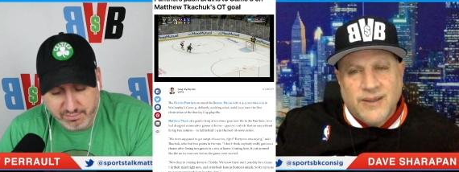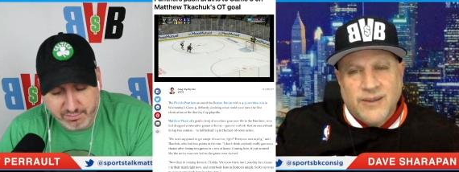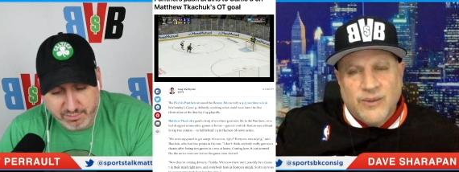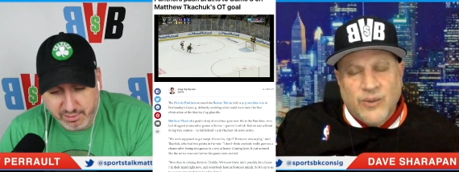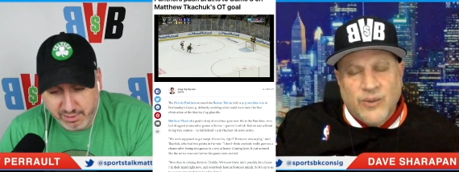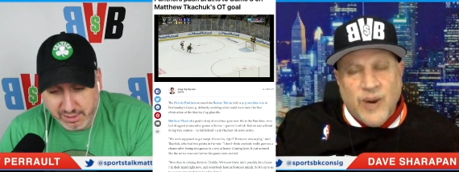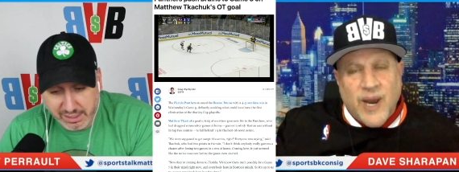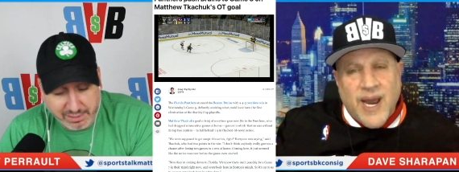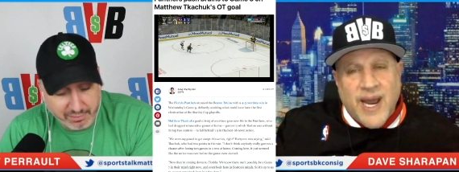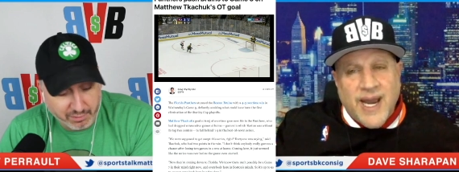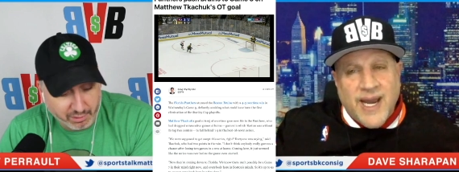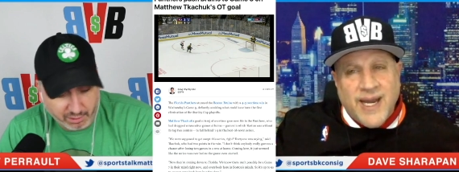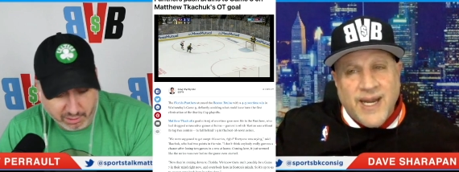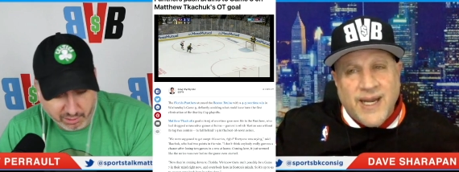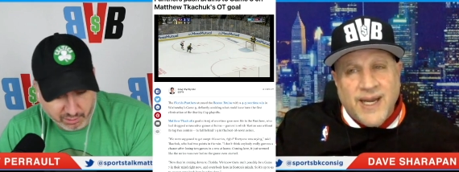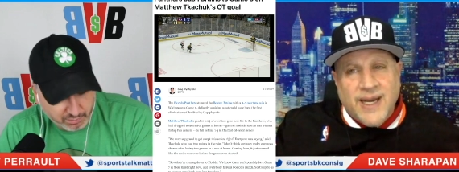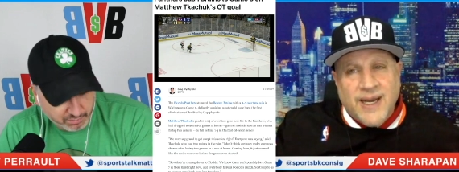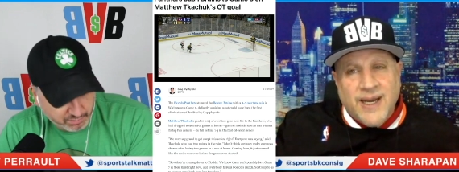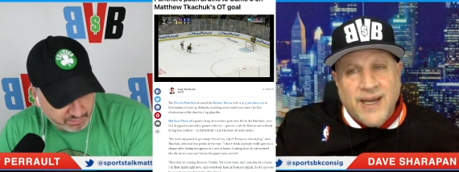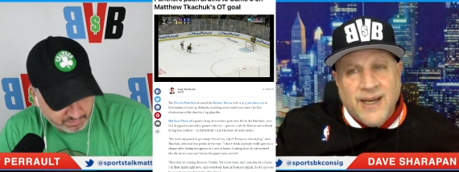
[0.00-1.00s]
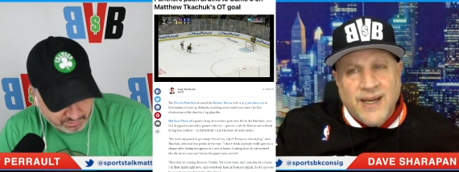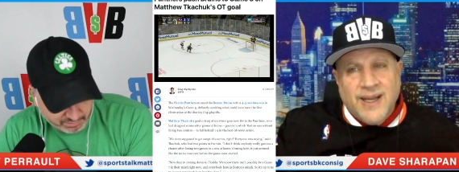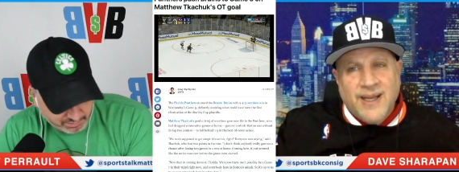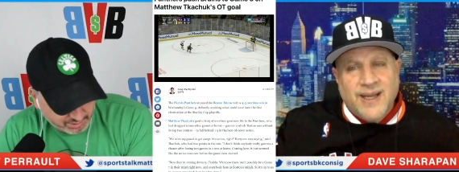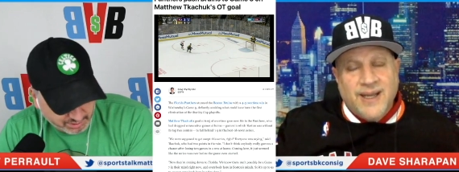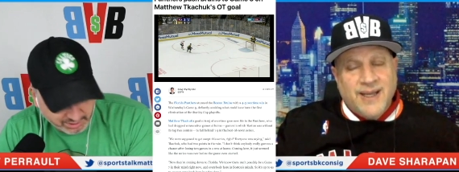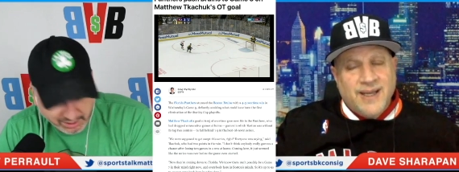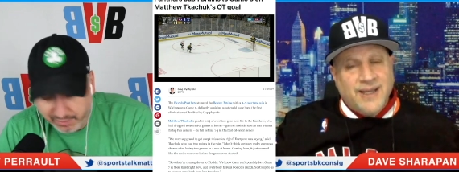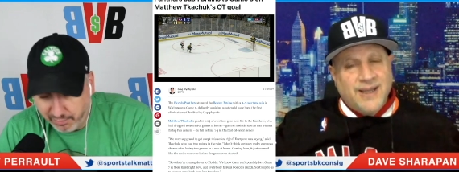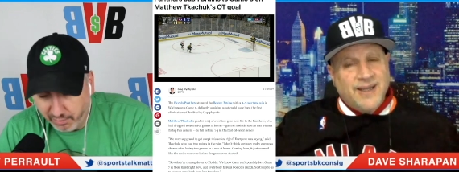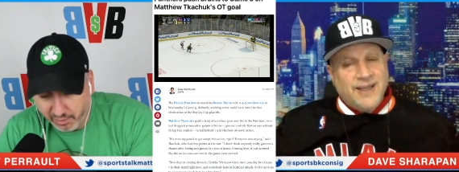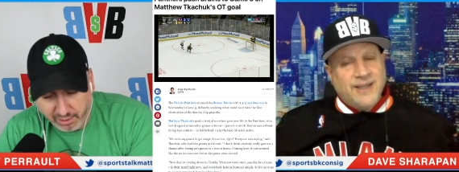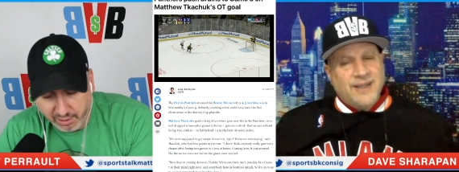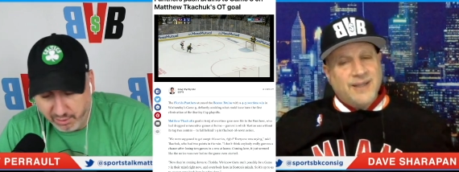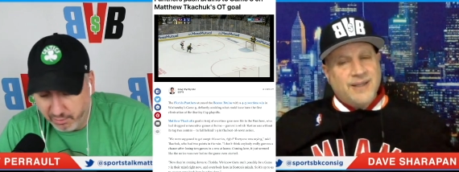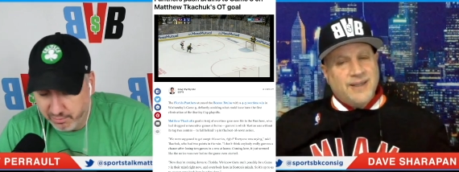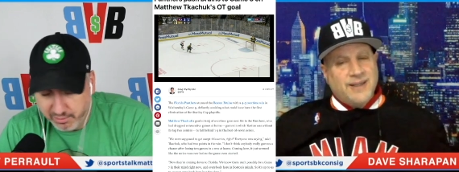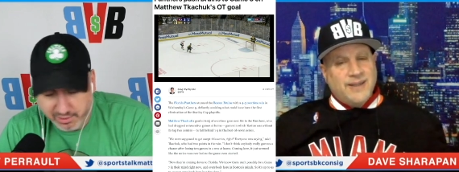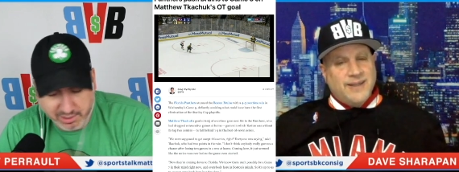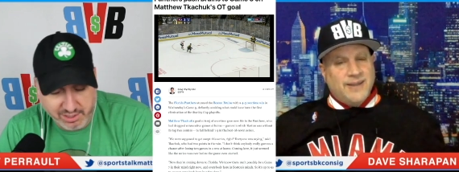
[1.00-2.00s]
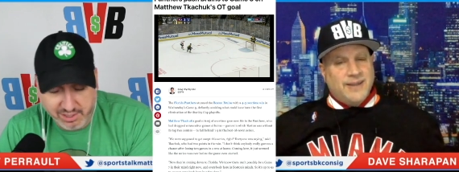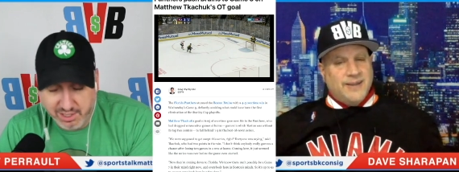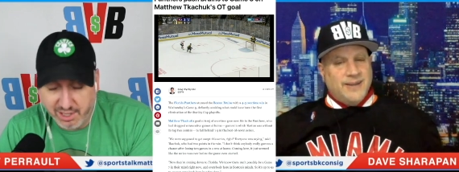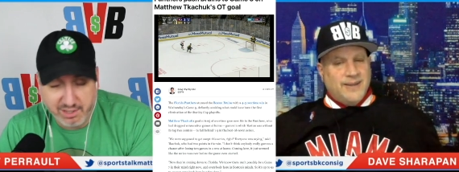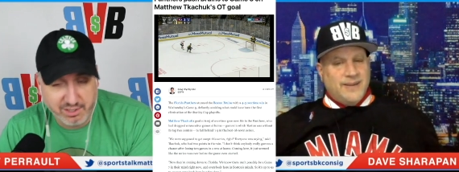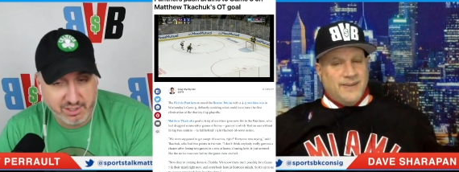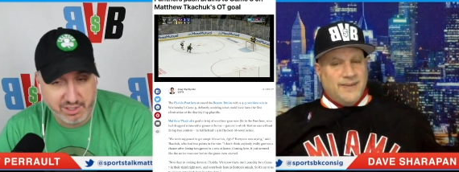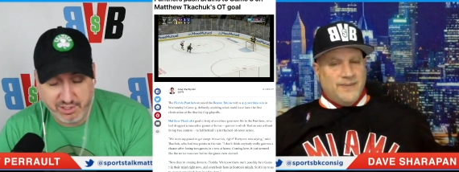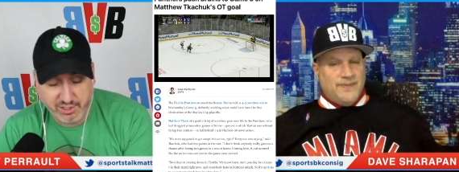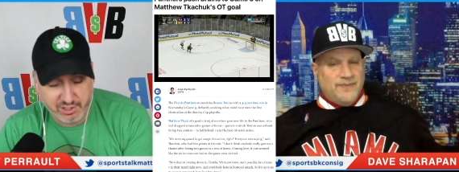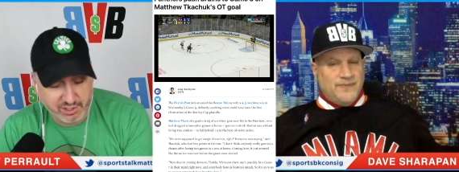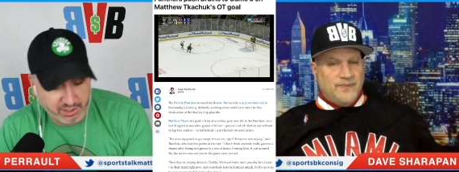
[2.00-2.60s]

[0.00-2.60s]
Speaker 1: Leave right. Just leave it alone. Just, uh, just.